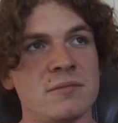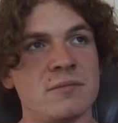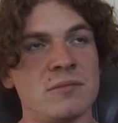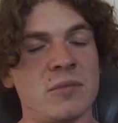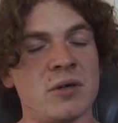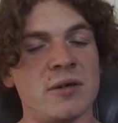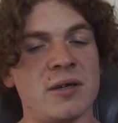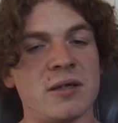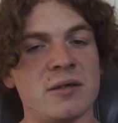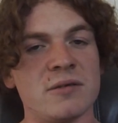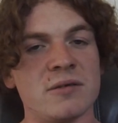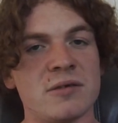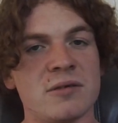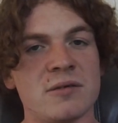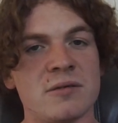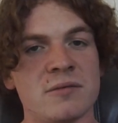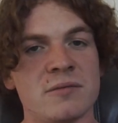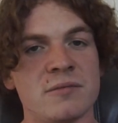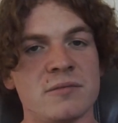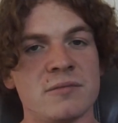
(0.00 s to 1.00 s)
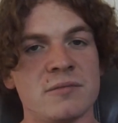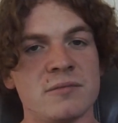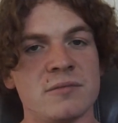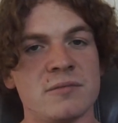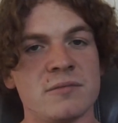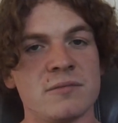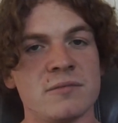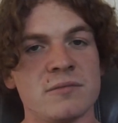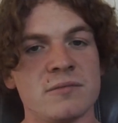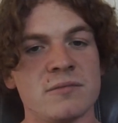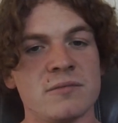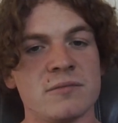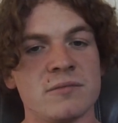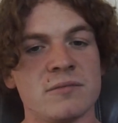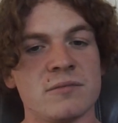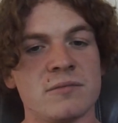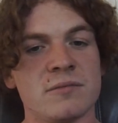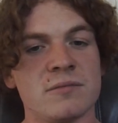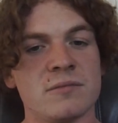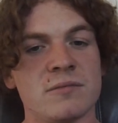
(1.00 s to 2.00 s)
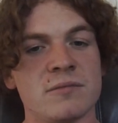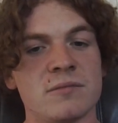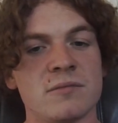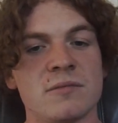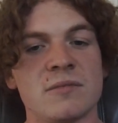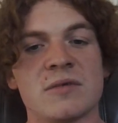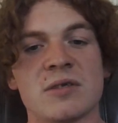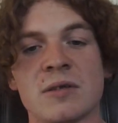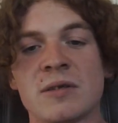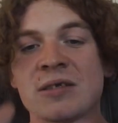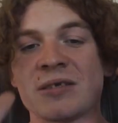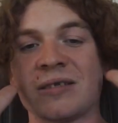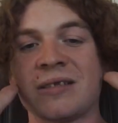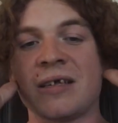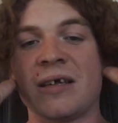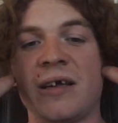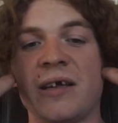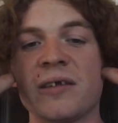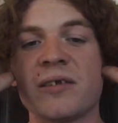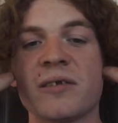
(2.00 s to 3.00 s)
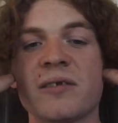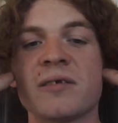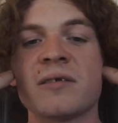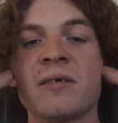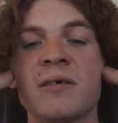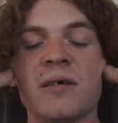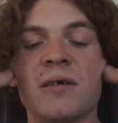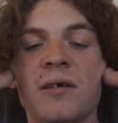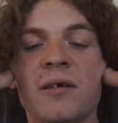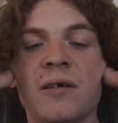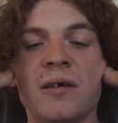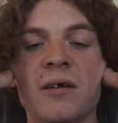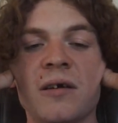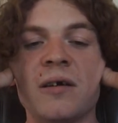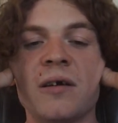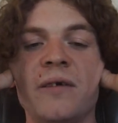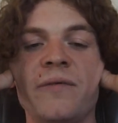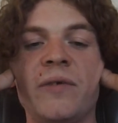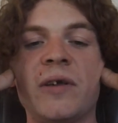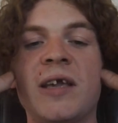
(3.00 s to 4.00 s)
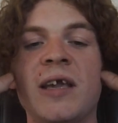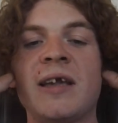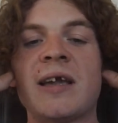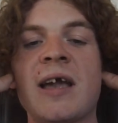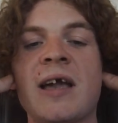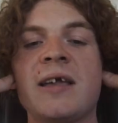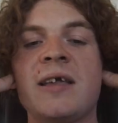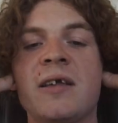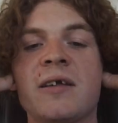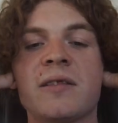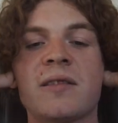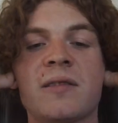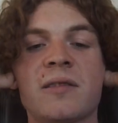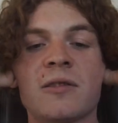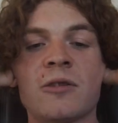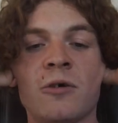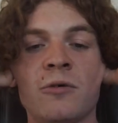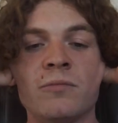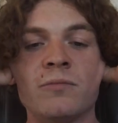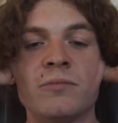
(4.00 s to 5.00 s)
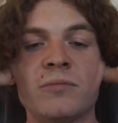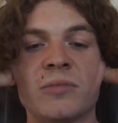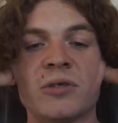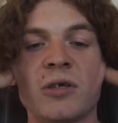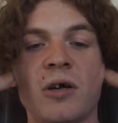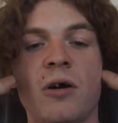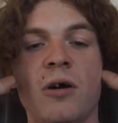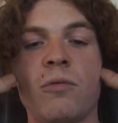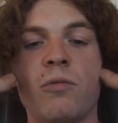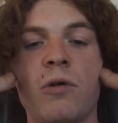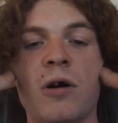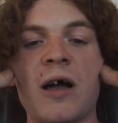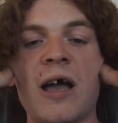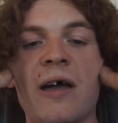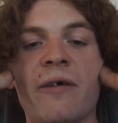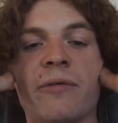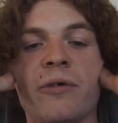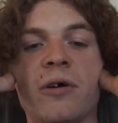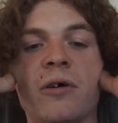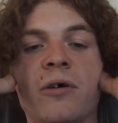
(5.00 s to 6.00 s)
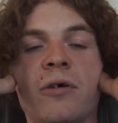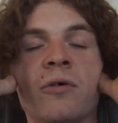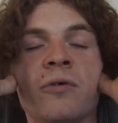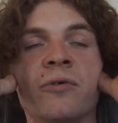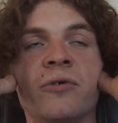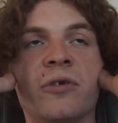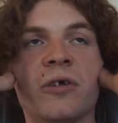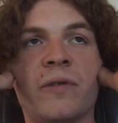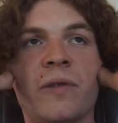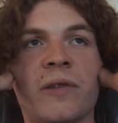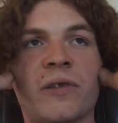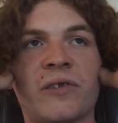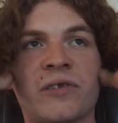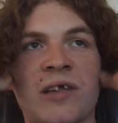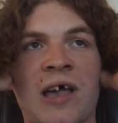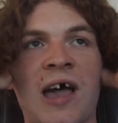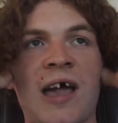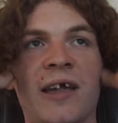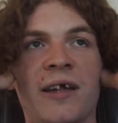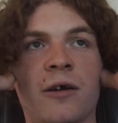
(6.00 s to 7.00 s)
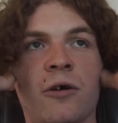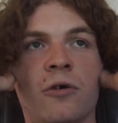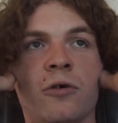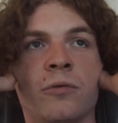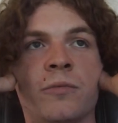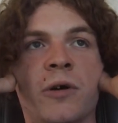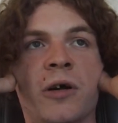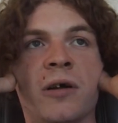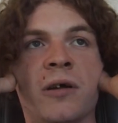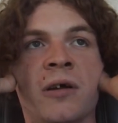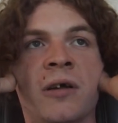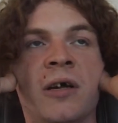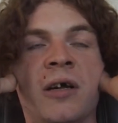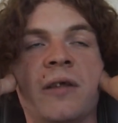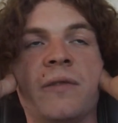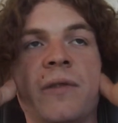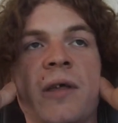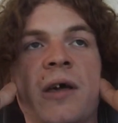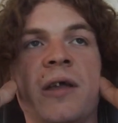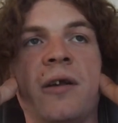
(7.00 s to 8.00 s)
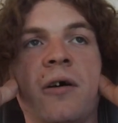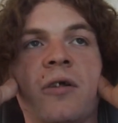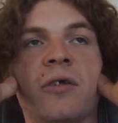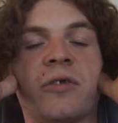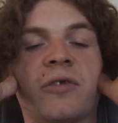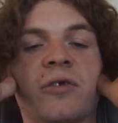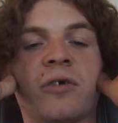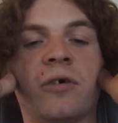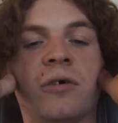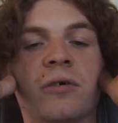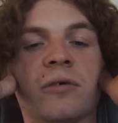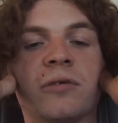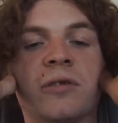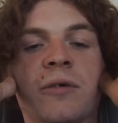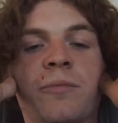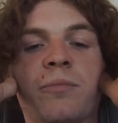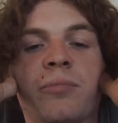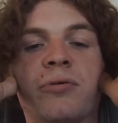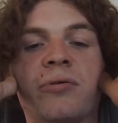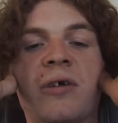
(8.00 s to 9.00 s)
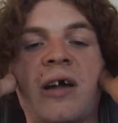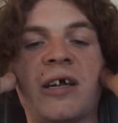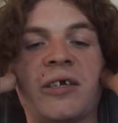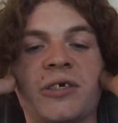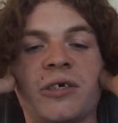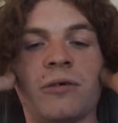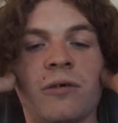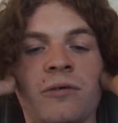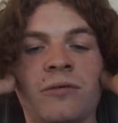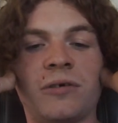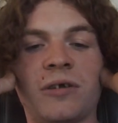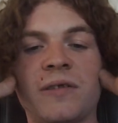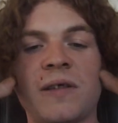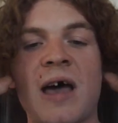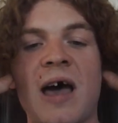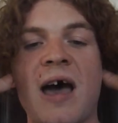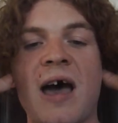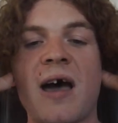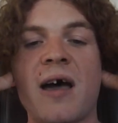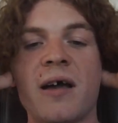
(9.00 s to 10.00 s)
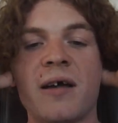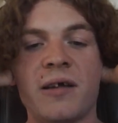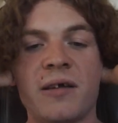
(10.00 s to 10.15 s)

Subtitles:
what else? So there's this. You can get your thumbs or whatever under the zygoma. Then also the pressure under that,